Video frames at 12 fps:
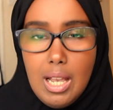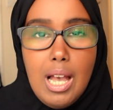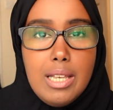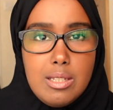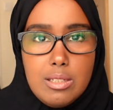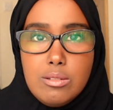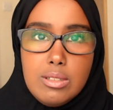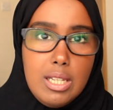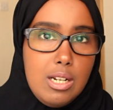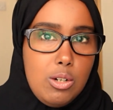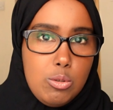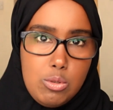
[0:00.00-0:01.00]
I still
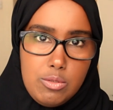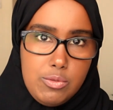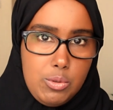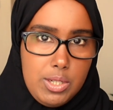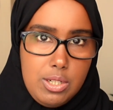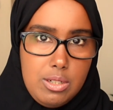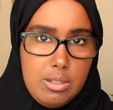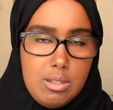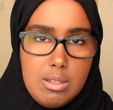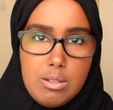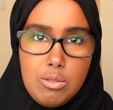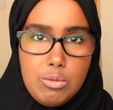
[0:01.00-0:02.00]
get loads of
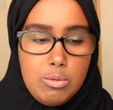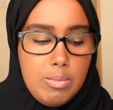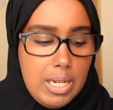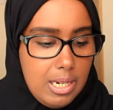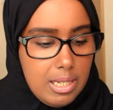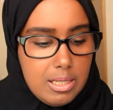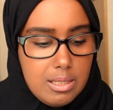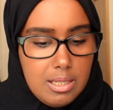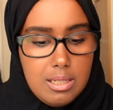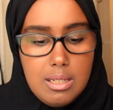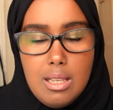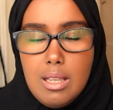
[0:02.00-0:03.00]
questions through my
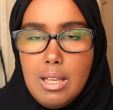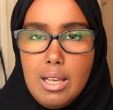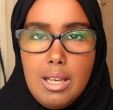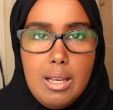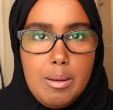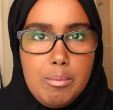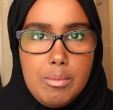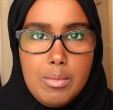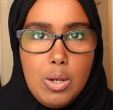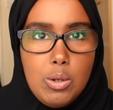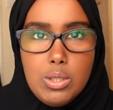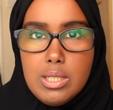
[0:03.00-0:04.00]
LinkedIn
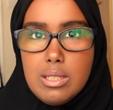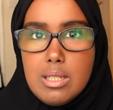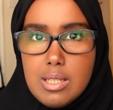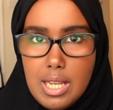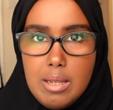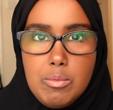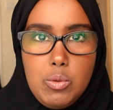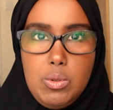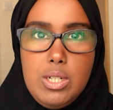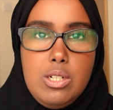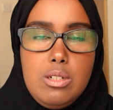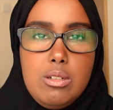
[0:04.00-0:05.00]
um, on the same
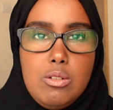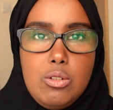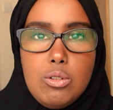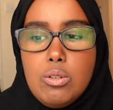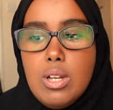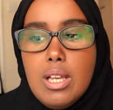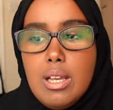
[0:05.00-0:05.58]
questions. So